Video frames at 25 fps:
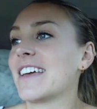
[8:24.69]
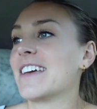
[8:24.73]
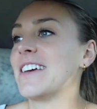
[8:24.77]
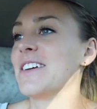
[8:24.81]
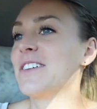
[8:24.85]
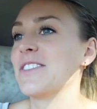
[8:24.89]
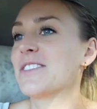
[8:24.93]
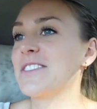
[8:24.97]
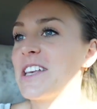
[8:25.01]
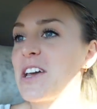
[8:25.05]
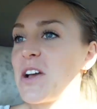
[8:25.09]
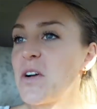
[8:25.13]

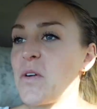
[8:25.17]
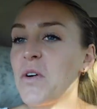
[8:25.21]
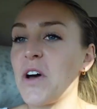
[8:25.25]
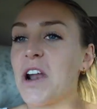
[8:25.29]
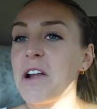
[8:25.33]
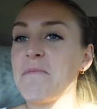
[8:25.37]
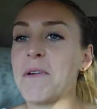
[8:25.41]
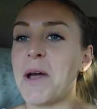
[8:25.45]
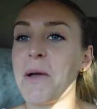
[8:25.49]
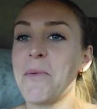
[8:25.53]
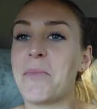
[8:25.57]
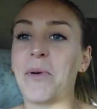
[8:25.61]
It was like
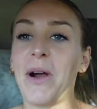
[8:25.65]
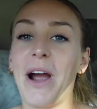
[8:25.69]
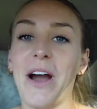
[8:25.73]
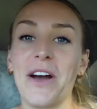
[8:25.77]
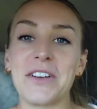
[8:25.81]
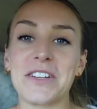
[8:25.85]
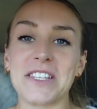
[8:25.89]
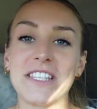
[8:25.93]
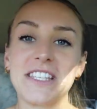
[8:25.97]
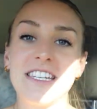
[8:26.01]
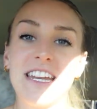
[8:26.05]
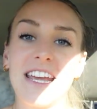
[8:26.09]
one of my
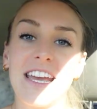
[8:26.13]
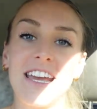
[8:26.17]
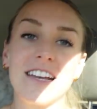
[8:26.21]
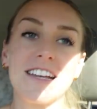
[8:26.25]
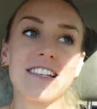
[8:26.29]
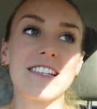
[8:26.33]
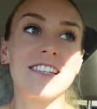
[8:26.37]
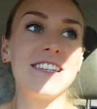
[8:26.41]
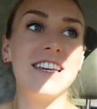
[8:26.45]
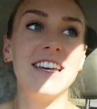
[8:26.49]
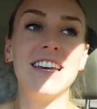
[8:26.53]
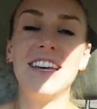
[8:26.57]
proudest
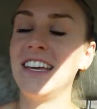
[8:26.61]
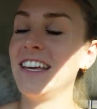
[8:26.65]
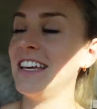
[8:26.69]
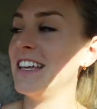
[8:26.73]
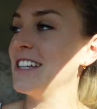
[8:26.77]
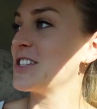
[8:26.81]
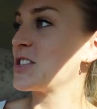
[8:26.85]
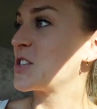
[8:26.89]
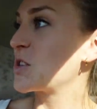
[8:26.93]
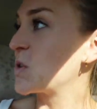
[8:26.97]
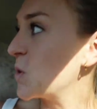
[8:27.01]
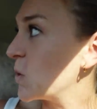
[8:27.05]
days
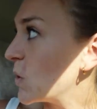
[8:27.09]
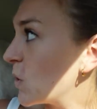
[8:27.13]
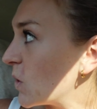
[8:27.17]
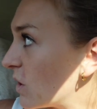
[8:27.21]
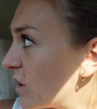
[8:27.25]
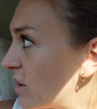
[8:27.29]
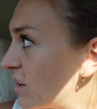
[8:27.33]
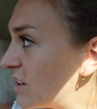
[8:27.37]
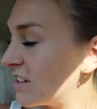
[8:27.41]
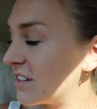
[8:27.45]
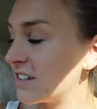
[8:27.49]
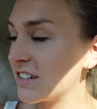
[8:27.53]
in
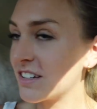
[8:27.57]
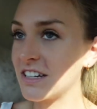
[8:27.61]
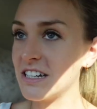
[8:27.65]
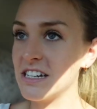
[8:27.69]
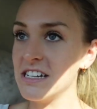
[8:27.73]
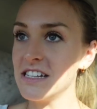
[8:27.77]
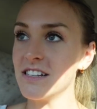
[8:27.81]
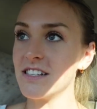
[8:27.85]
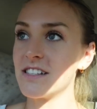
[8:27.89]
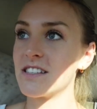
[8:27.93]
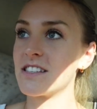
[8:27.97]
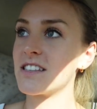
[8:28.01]
school
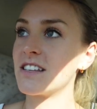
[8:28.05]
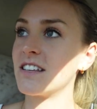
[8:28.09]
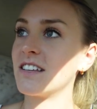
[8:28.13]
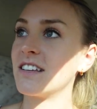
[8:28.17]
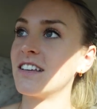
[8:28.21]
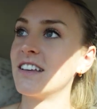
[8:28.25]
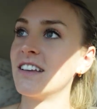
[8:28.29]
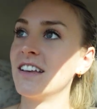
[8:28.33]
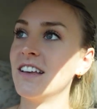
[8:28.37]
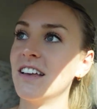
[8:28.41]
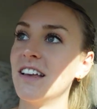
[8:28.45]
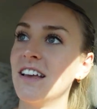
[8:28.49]
because,
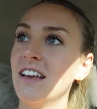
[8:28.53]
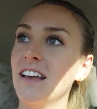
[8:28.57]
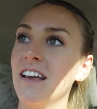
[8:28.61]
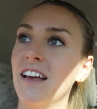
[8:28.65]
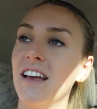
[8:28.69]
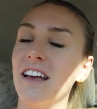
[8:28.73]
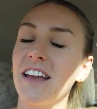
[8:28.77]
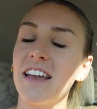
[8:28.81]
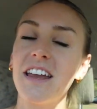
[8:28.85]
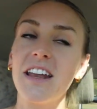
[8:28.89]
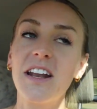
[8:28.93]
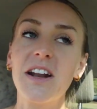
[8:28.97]

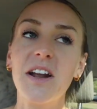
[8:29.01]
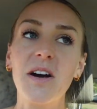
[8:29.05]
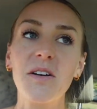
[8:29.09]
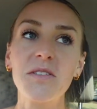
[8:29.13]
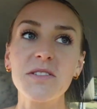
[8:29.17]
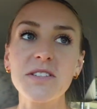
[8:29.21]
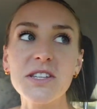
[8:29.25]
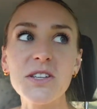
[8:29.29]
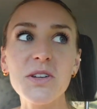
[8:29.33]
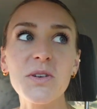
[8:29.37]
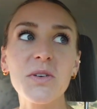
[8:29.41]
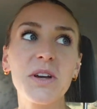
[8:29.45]
you know, I
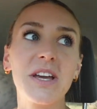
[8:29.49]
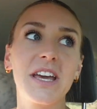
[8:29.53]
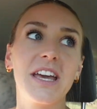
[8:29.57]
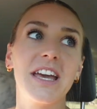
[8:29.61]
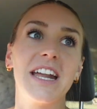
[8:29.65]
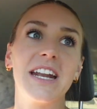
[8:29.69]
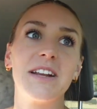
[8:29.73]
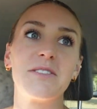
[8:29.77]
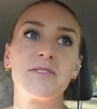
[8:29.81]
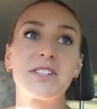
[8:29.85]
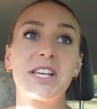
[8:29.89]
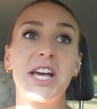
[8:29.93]
was a little
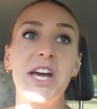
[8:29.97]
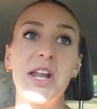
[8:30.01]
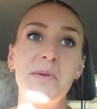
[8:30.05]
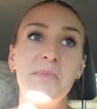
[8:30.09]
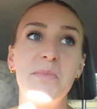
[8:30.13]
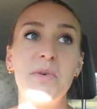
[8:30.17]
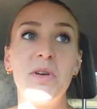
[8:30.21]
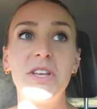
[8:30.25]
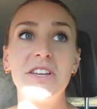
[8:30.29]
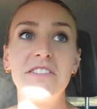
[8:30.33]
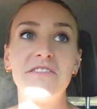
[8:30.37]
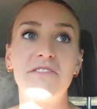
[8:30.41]
kid. I was kind
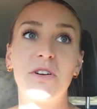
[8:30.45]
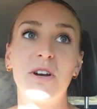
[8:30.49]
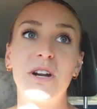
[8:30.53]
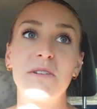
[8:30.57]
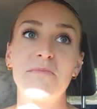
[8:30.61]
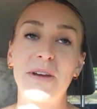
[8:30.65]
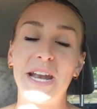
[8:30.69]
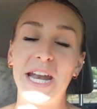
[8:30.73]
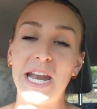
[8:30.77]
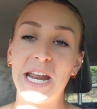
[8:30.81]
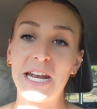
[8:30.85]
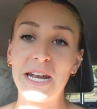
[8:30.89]
of bullied for
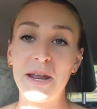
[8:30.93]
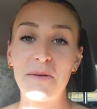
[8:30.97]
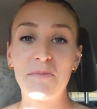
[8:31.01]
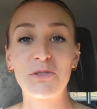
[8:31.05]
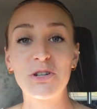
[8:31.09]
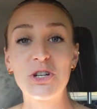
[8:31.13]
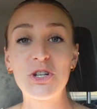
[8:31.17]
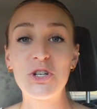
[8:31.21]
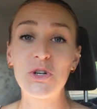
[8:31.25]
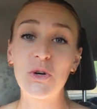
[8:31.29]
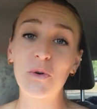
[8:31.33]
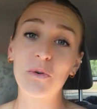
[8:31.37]
it. My nickname
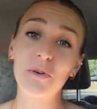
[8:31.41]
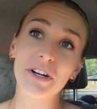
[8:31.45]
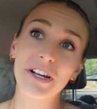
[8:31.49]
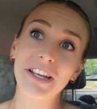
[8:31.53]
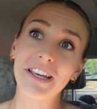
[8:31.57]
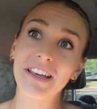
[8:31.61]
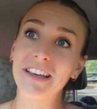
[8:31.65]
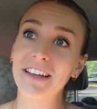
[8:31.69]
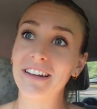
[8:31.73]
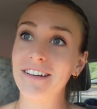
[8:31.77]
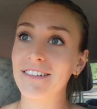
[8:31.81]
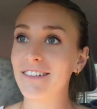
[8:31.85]
was
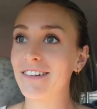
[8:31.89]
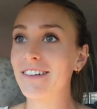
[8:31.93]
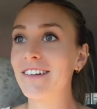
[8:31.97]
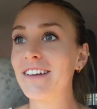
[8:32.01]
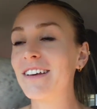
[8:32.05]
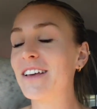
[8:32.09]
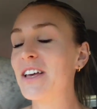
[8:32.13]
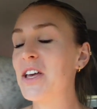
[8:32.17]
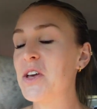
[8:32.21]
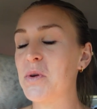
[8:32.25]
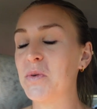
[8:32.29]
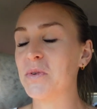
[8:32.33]
Shorty and
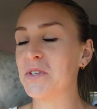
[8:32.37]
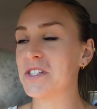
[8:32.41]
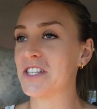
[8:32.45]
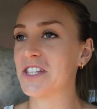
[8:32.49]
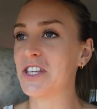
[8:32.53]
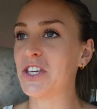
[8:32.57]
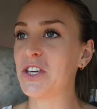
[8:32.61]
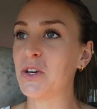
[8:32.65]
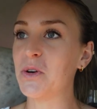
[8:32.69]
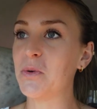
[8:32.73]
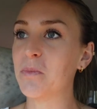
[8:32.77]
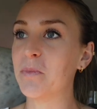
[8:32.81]
it was
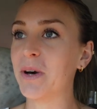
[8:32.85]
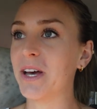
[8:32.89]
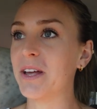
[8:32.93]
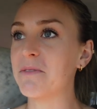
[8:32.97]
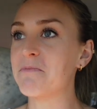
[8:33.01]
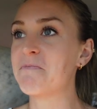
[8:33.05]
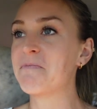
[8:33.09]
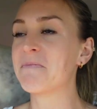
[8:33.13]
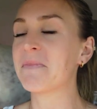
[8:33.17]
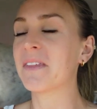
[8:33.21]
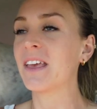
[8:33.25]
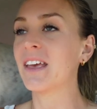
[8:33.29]
cute, but
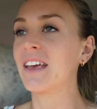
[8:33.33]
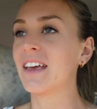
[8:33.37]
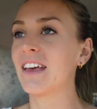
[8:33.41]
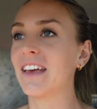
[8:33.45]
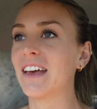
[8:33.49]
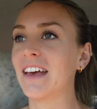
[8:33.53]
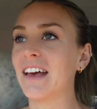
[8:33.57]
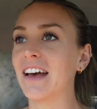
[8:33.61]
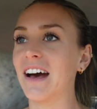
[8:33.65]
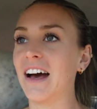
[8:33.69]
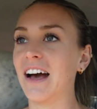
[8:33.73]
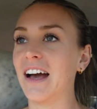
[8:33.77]

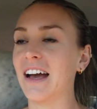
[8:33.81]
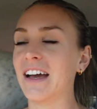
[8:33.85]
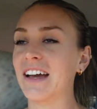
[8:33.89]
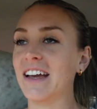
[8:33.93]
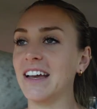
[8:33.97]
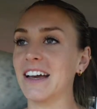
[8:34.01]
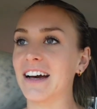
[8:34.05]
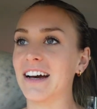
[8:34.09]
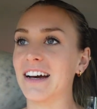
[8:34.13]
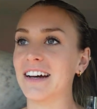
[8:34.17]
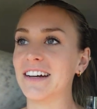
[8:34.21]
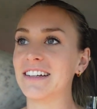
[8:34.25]

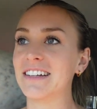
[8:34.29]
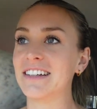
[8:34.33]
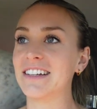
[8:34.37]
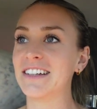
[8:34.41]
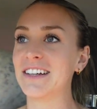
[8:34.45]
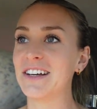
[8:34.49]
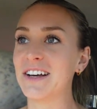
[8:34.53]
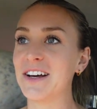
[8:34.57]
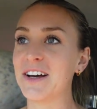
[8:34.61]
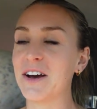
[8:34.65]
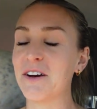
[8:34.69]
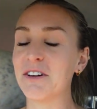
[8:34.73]
I
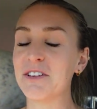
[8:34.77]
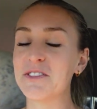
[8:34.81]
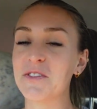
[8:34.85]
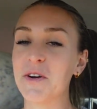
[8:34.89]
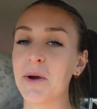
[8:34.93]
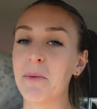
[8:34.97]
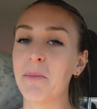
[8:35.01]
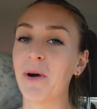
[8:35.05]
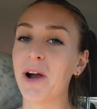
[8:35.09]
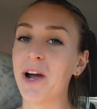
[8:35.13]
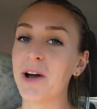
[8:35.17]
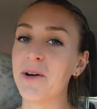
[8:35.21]
was
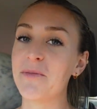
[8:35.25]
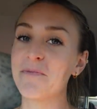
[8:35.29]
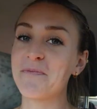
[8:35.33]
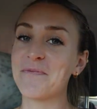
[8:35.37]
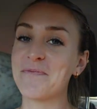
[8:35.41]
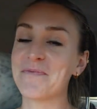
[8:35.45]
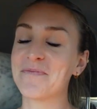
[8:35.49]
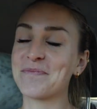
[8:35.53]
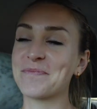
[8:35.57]
very proud.